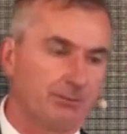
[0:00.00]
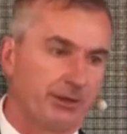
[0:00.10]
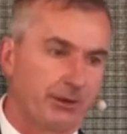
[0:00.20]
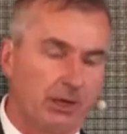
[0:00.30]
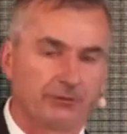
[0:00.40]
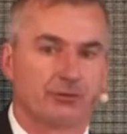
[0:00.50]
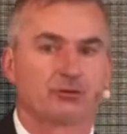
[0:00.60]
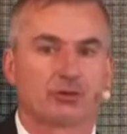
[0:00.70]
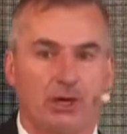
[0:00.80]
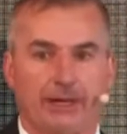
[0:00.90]
but are also
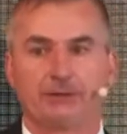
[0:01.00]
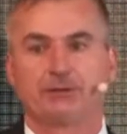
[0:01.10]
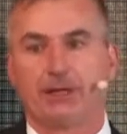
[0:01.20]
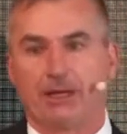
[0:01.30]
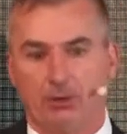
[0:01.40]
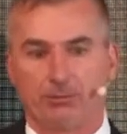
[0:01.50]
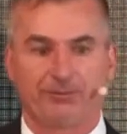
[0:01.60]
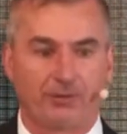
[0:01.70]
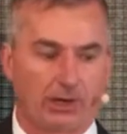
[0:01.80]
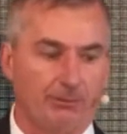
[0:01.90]
trying to help
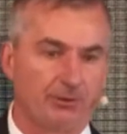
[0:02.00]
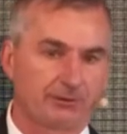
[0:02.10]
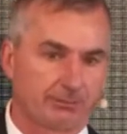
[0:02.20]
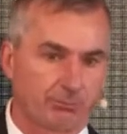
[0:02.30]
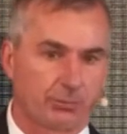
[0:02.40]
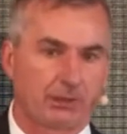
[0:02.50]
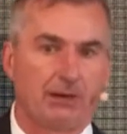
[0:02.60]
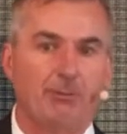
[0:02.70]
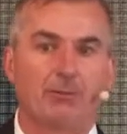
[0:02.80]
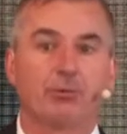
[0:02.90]
farmers
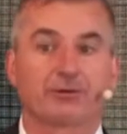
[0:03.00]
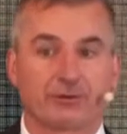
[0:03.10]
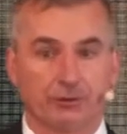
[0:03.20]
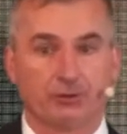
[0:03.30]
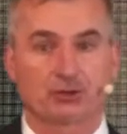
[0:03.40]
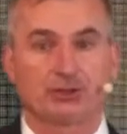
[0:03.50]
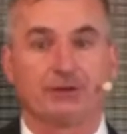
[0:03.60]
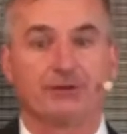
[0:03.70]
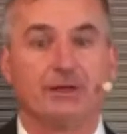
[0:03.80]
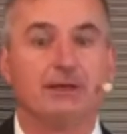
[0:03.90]
come up with
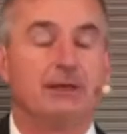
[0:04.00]
solutions